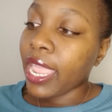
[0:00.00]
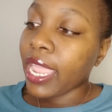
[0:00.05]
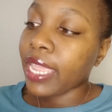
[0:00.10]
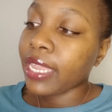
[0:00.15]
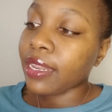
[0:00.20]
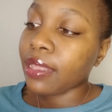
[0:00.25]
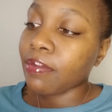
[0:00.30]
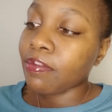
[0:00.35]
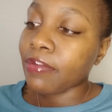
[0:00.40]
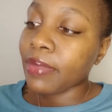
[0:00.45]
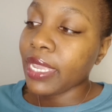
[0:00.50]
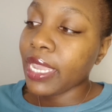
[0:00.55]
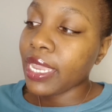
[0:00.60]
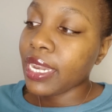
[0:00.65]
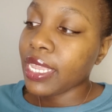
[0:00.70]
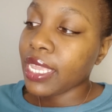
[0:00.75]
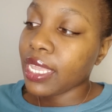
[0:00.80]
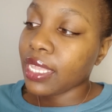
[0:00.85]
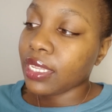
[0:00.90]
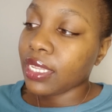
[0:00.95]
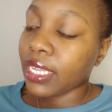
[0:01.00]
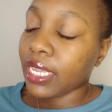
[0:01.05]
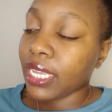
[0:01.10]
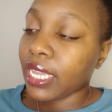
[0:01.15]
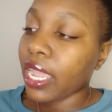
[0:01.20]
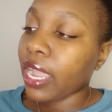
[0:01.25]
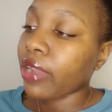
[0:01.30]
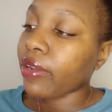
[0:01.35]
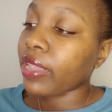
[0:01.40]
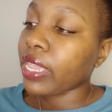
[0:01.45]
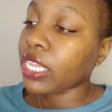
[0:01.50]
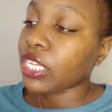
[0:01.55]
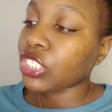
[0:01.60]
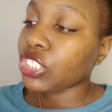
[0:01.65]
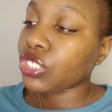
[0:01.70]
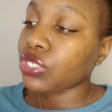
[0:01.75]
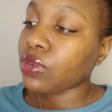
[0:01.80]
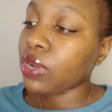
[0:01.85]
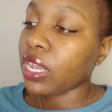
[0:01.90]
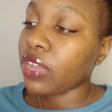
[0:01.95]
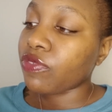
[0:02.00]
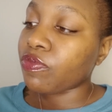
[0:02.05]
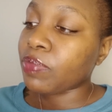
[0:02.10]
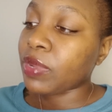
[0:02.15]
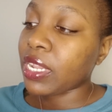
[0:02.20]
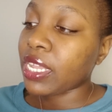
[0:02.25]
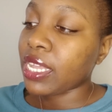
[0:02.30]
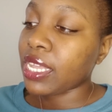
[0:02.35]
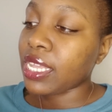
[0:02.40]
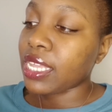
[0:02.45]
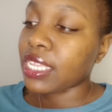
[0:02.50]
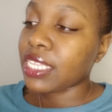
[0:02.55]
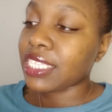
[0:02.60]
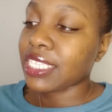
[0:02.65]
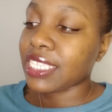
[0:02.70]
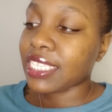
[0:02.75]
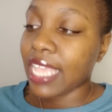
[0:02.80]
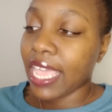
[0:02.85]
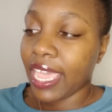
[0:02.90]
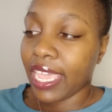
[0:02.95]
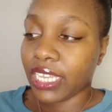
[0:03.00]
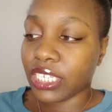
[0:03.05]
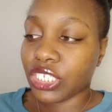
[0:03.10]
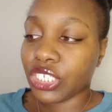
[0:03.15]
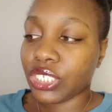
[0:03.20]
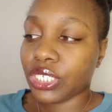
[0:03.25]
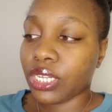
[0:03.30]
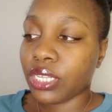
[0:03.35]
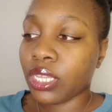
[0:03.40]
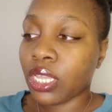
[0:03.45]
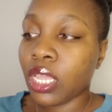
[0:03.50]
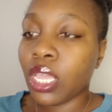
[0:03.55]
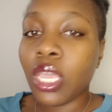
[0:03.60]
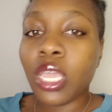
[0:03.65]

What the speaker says: and immediately her issue of blood ceased.